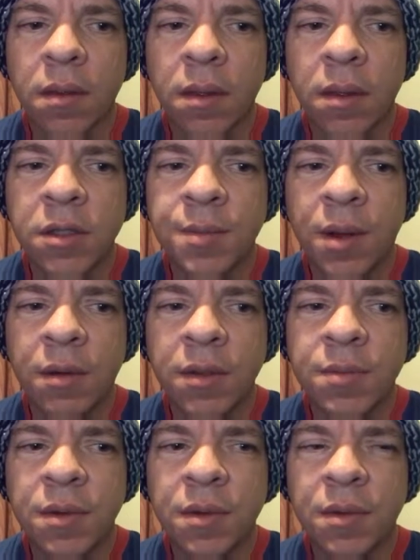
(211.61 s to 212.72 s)
the Aspire
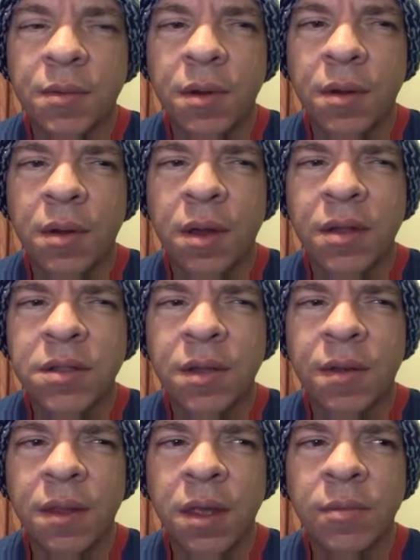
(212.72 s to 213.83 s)
this month. Well, I actually
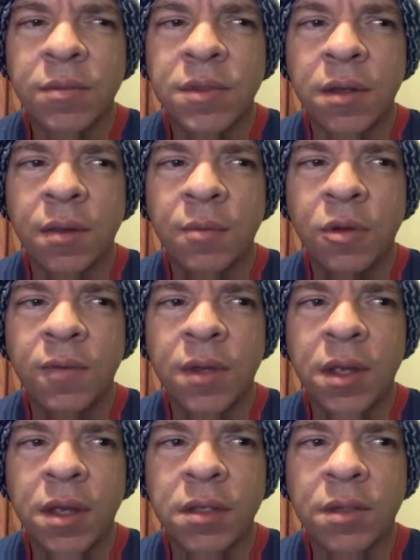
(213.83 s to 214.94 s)
had the MC the movie
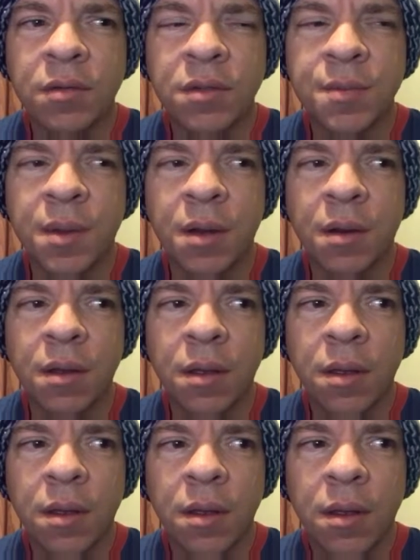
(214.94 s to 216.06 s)
tickets on Aspire.
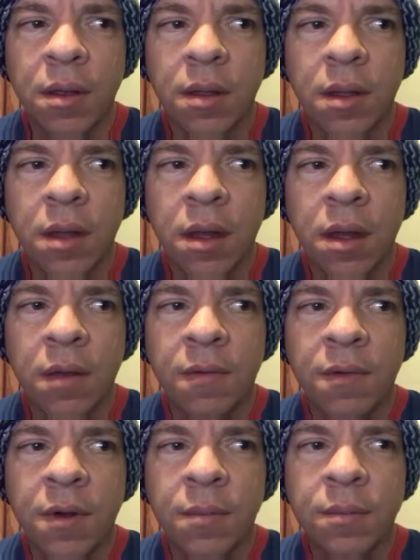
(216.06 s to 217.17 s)
I
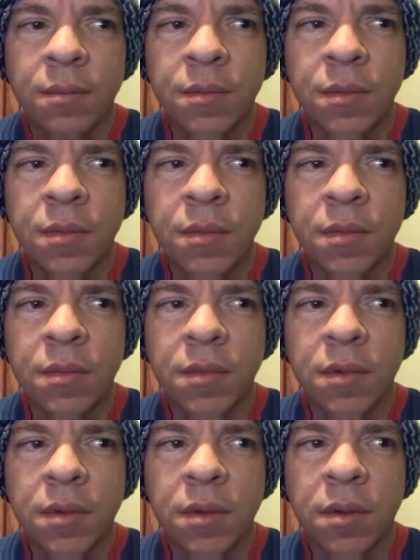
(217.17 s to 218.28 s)
have um,
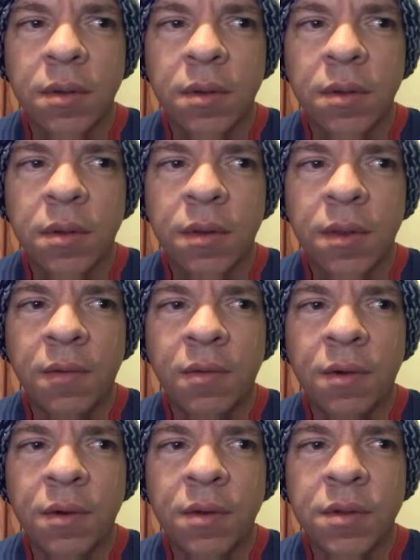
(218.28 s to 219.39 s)
a thing
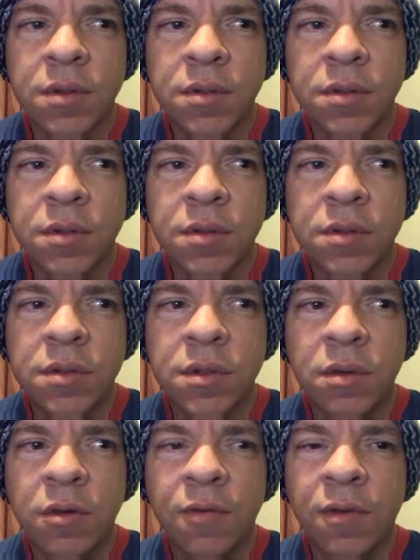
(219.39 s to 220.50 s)
for
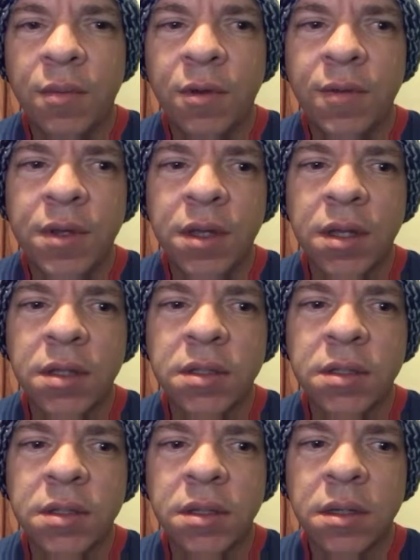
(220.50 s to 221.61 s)
two free movie
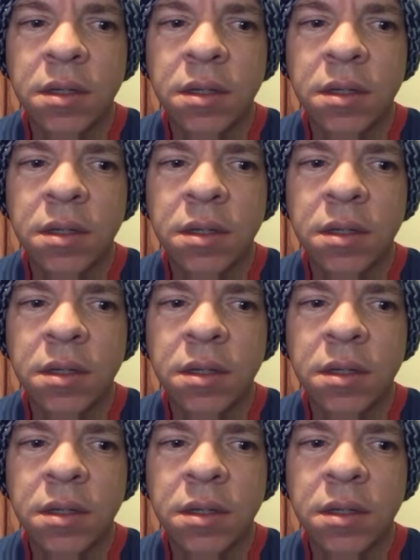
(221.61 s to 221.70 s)
tickets